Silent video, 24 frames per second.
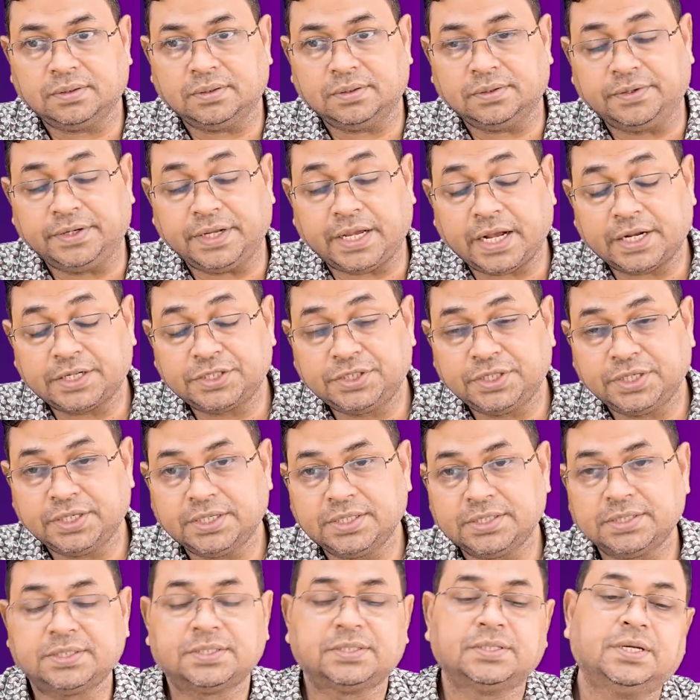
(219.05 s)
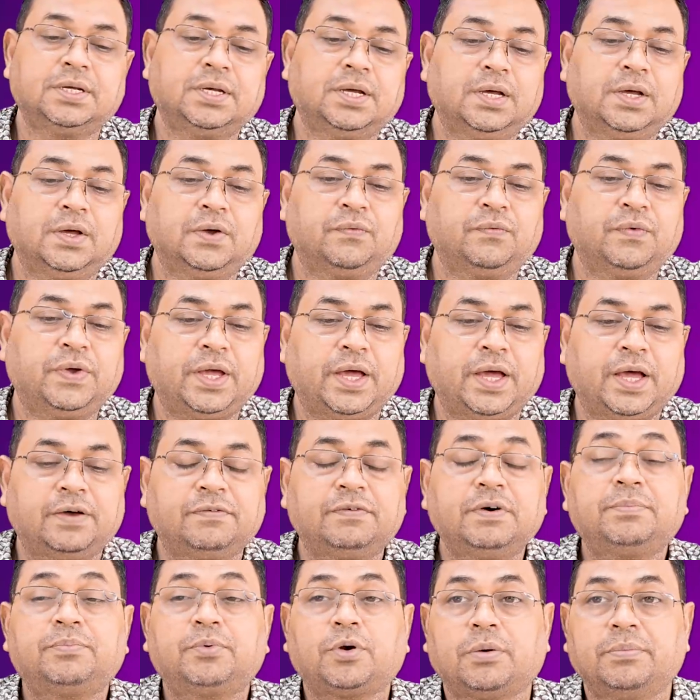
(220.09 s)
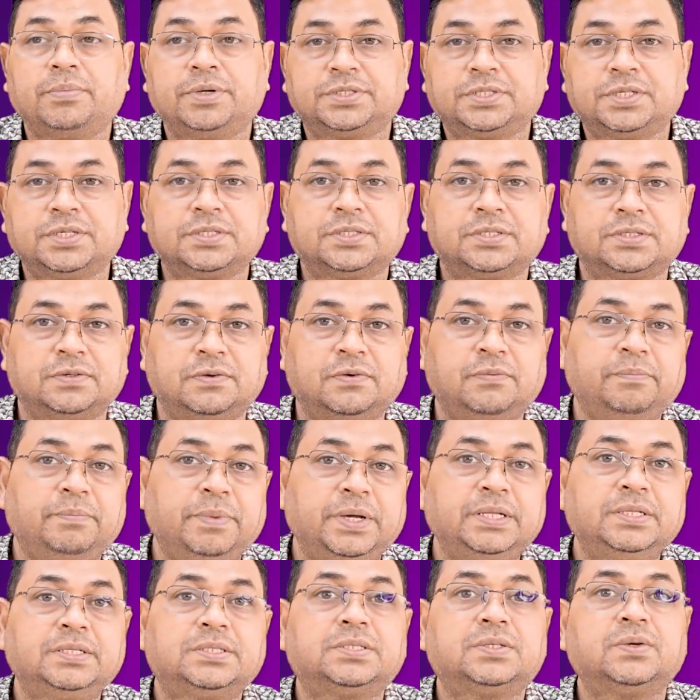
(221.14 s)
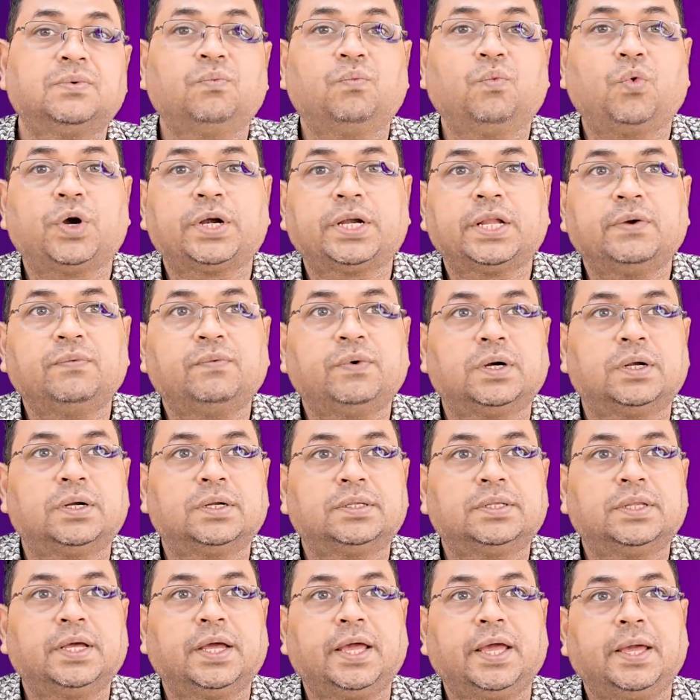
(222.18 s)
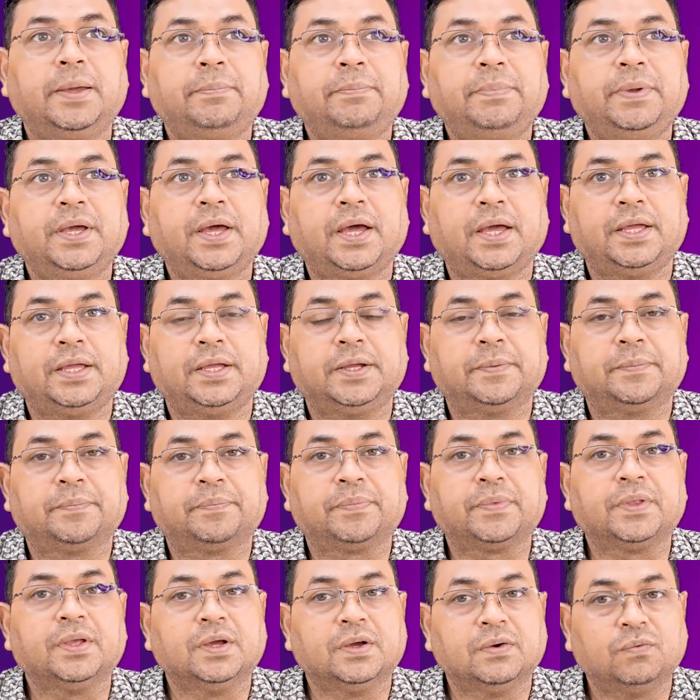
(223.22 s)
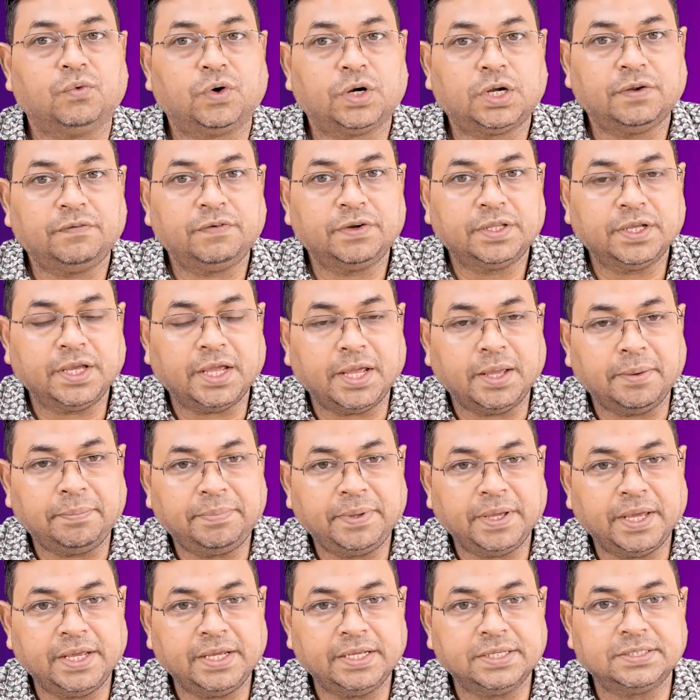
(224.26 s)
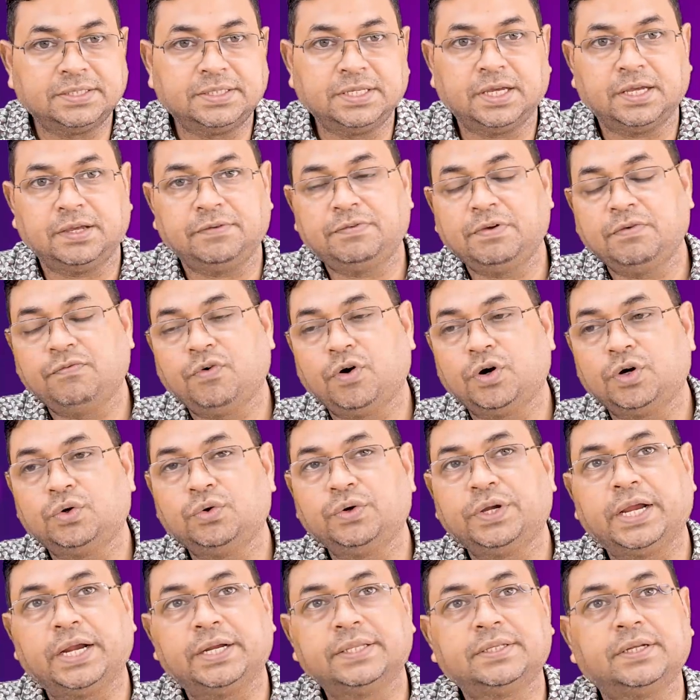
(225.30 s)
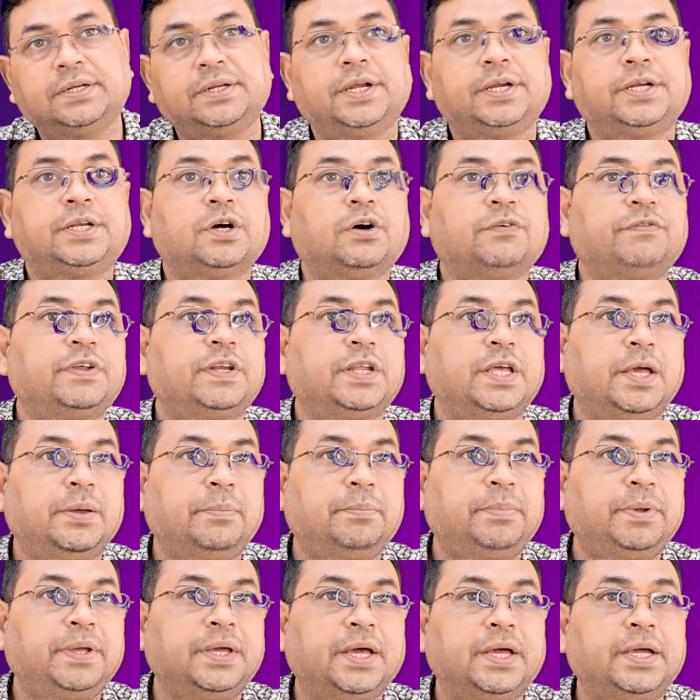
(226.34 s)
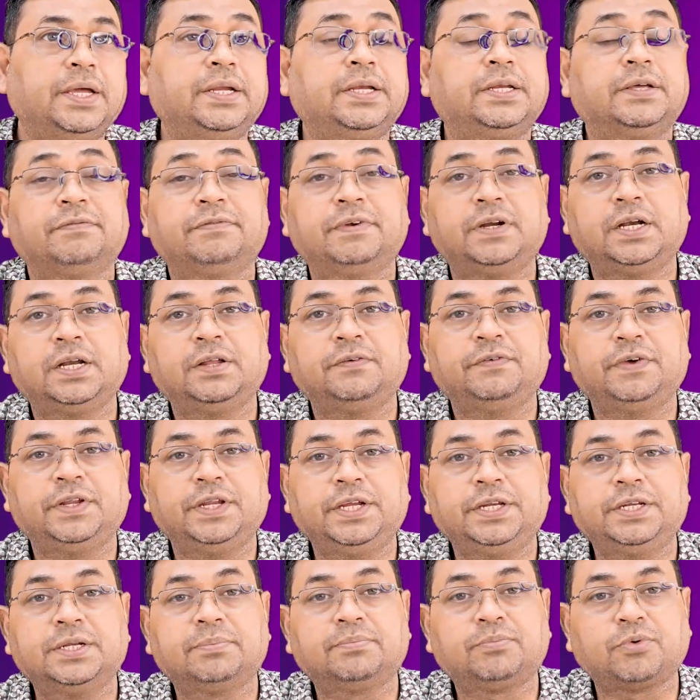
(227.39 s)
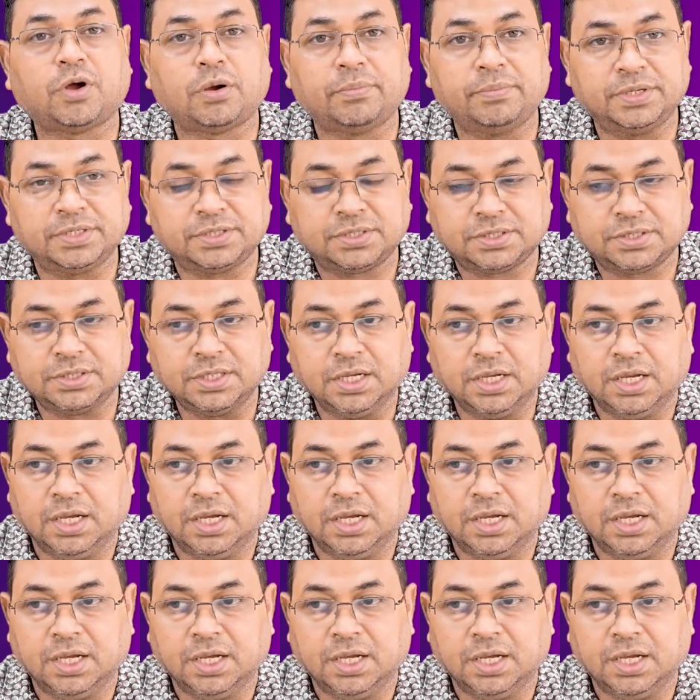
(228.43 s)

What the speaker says: React.js, we have a promises. Means whatever the API is there, if you want to get the data of an API, definitely we need a promise.